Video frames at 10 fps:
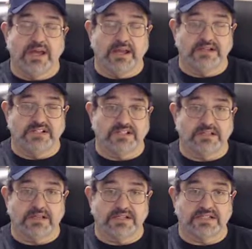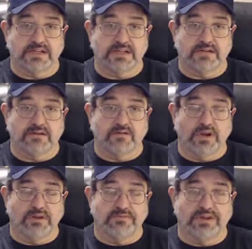and she's lost
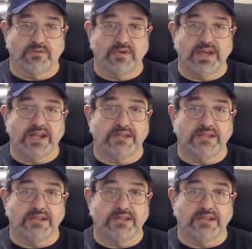quite a bit of weight,